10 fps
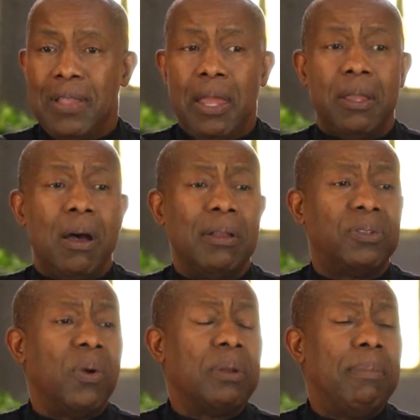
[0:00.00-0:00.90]
And
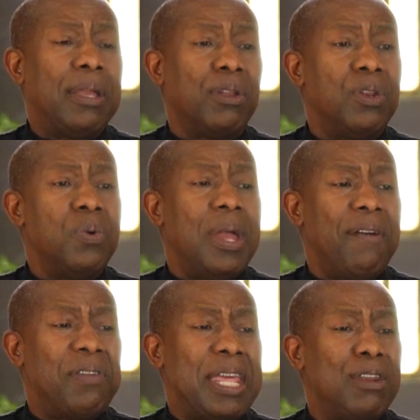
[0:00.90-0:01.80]
God's going to make a new
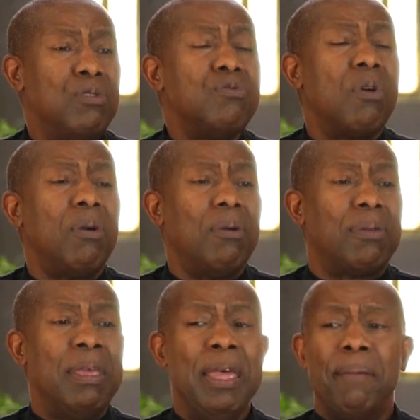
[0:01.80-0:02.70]
heaven and a new
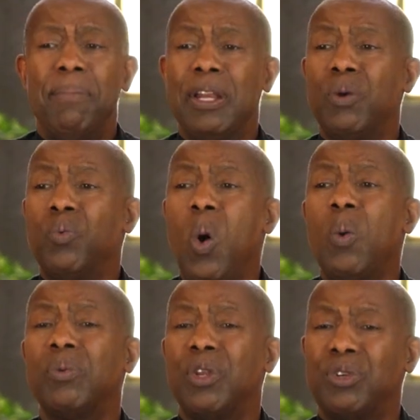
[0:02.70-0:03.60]
earth. But it
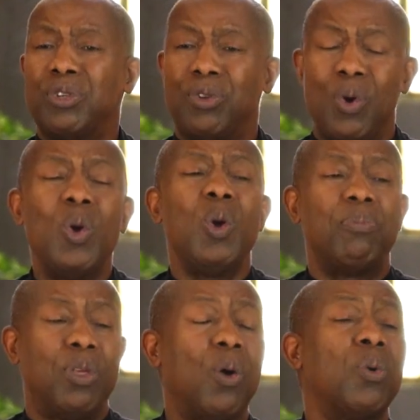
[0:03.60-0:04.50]
won't
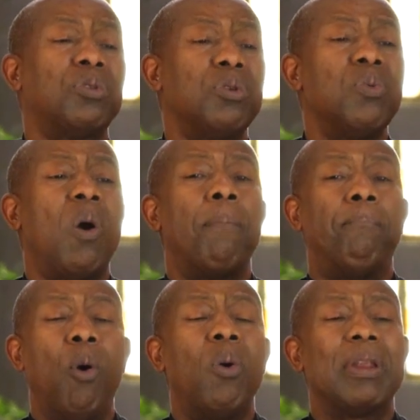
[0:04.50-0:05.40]
disturb those who are
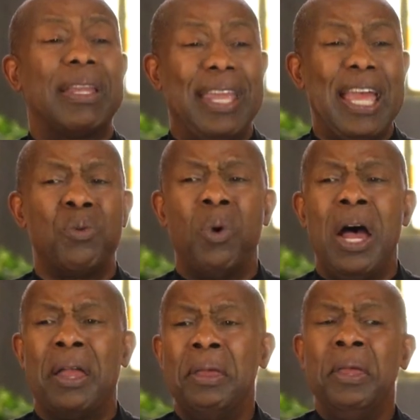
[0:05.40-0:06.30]
born again.
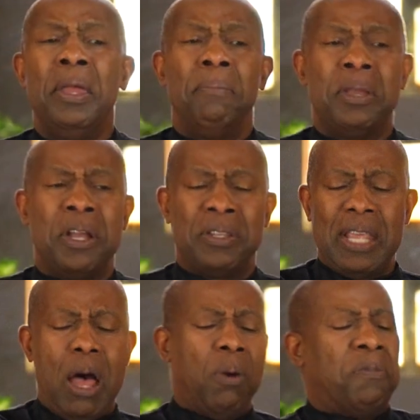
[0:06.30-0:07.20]
Why?
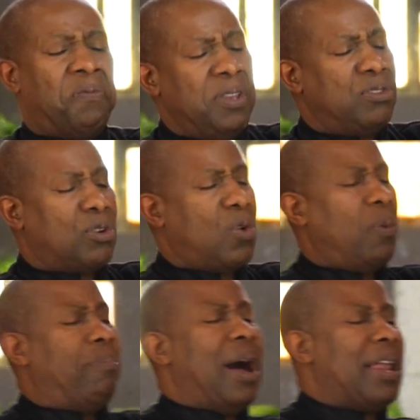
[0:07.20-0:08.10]
Because our
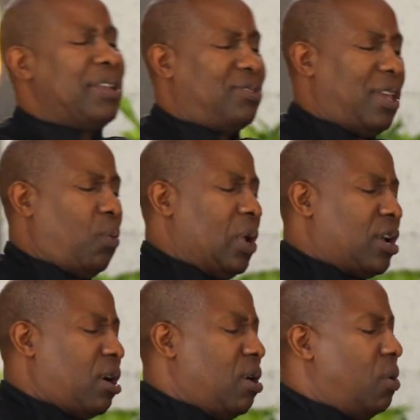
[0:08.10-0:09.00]
physical bodies that we
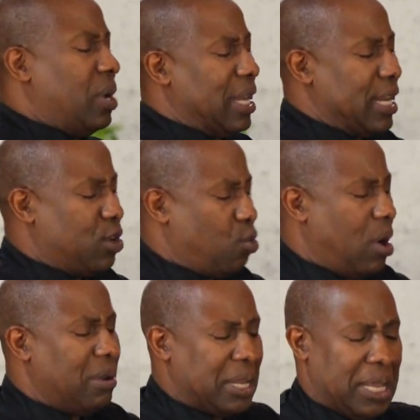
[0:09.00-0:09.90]
currently
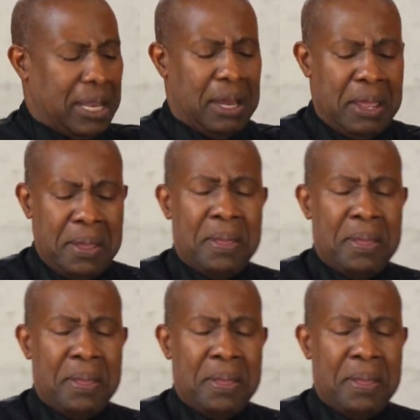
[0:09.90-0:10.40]
dwell in,